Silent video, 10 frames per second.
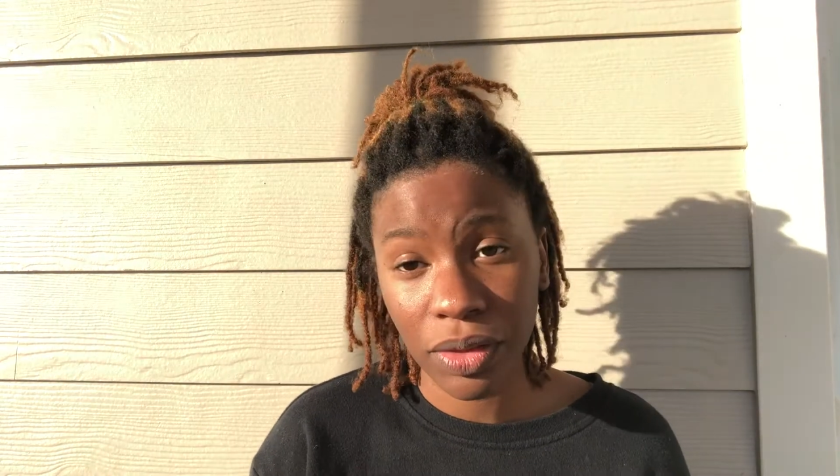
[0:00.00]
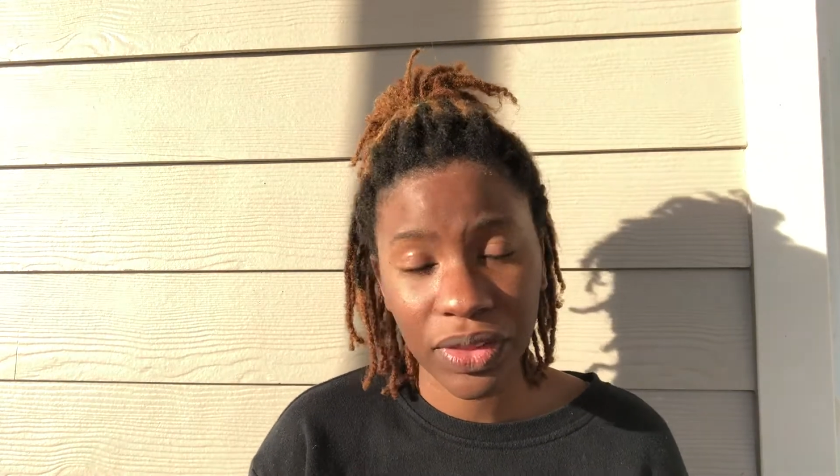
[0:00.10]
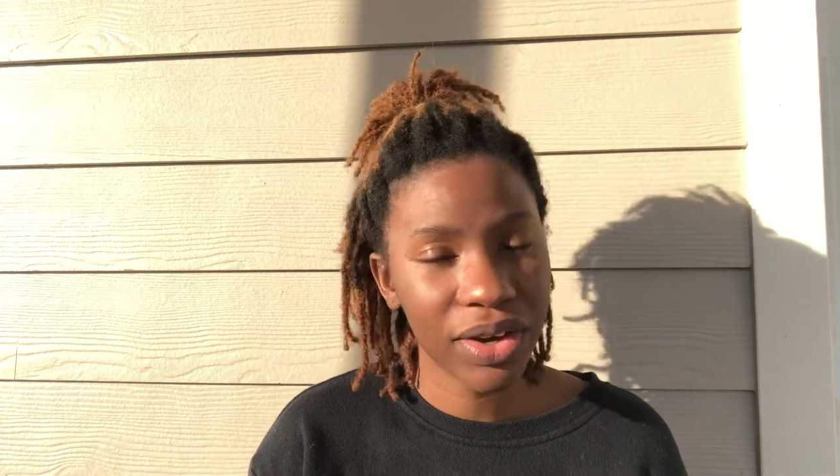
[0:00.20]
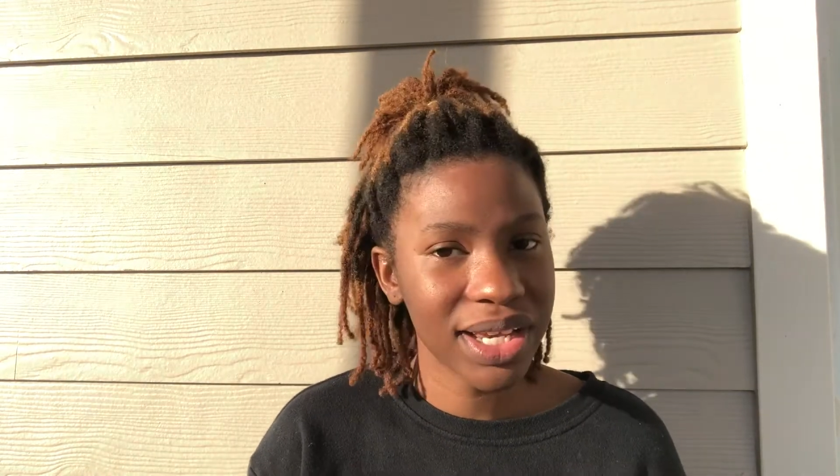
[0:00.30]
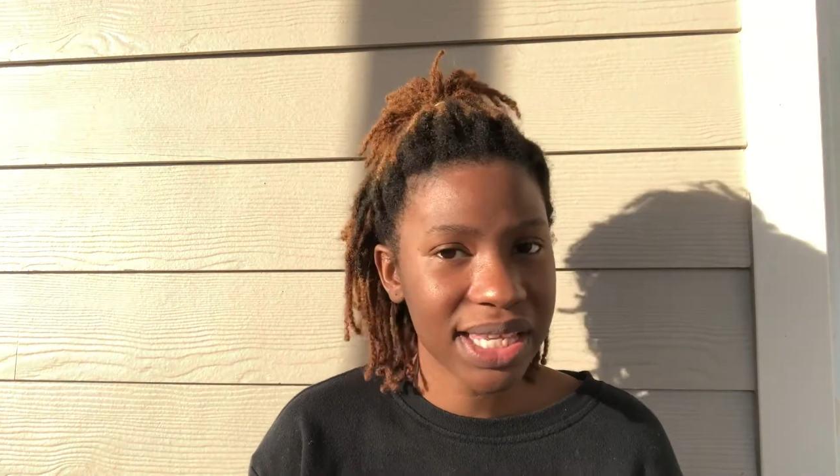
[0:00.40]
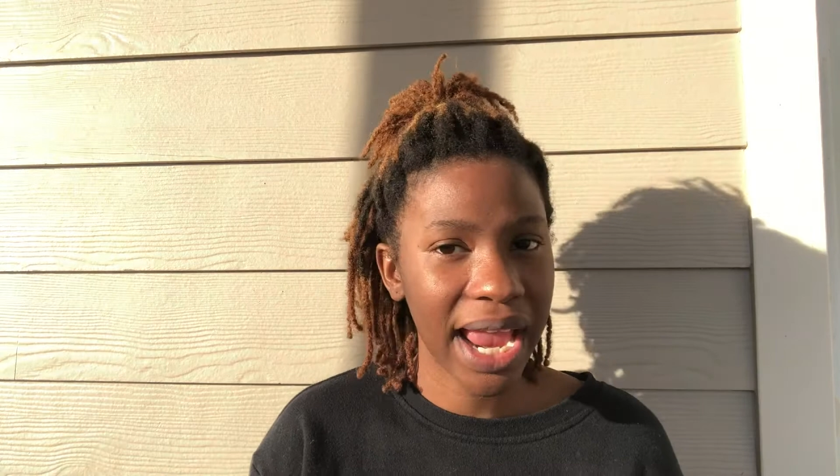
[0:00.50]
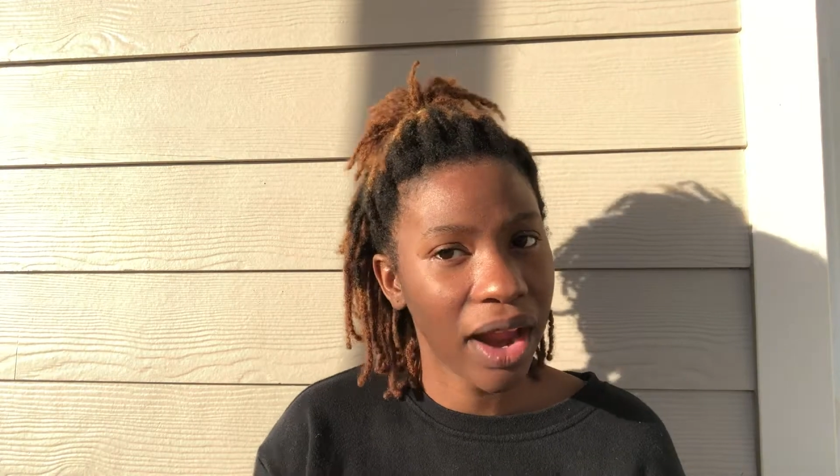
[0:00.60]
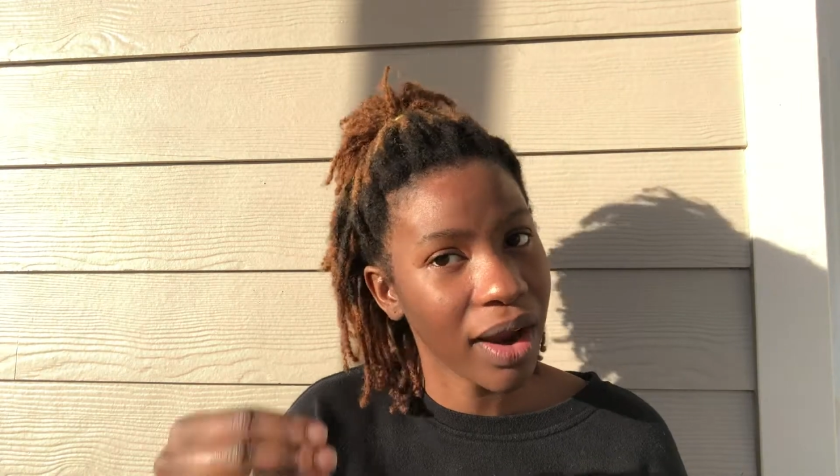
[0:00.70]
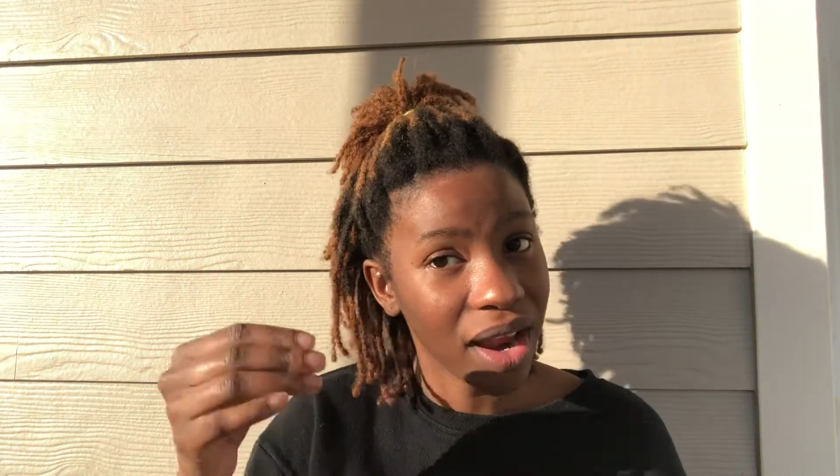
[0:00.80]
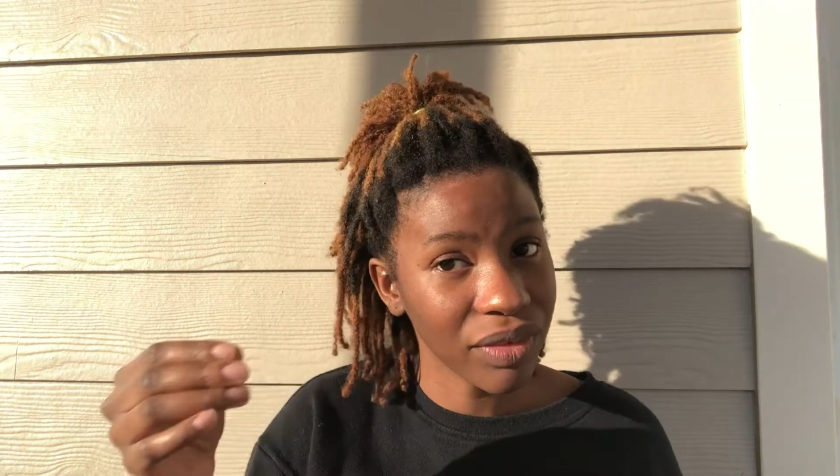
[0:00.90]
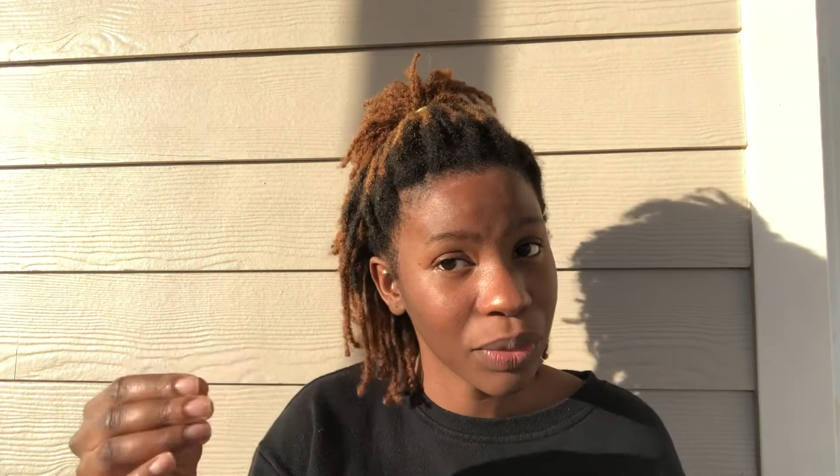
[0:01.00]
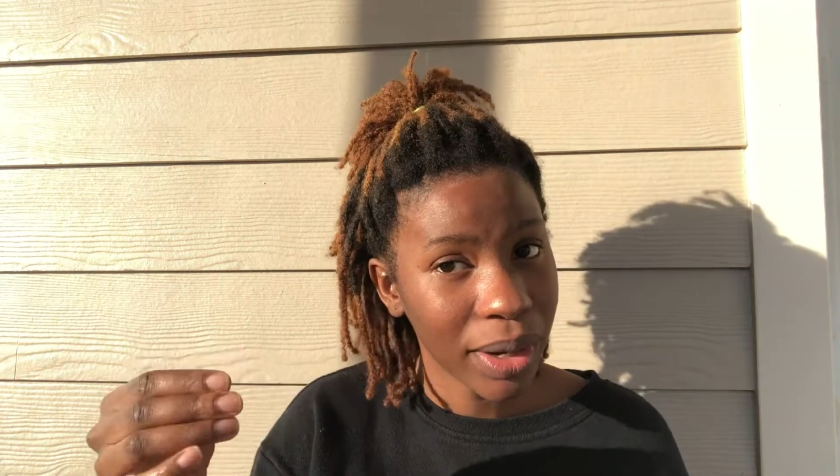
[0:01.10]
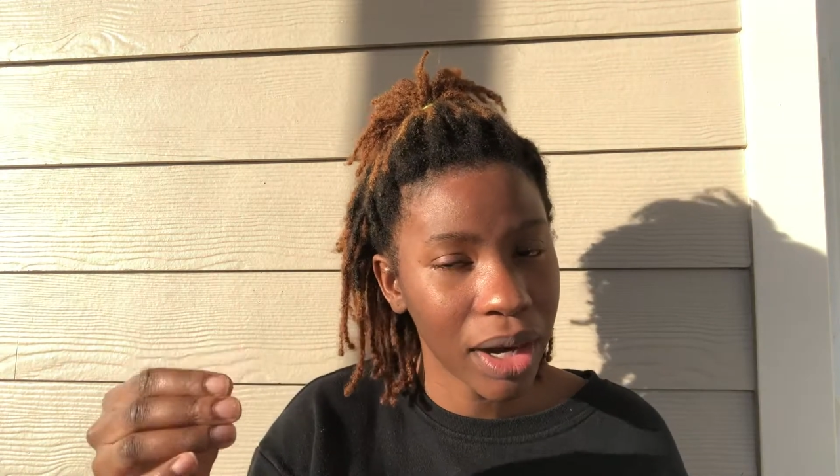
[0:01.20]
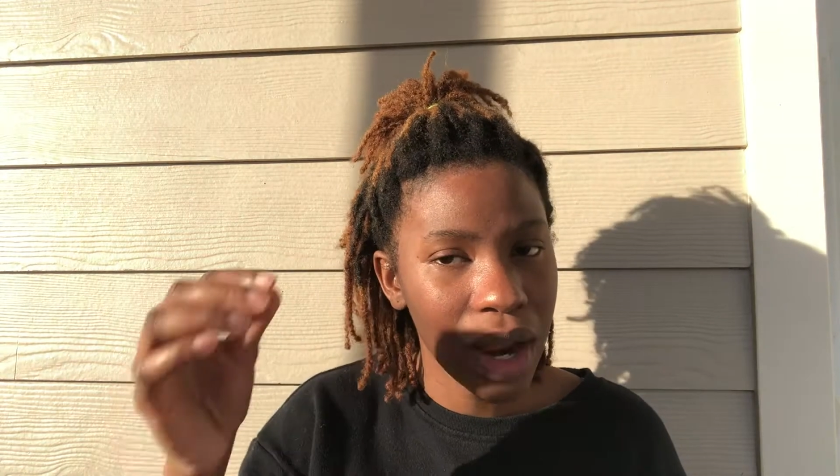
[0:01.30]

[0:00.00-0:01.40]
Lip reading: There is hair everywhere.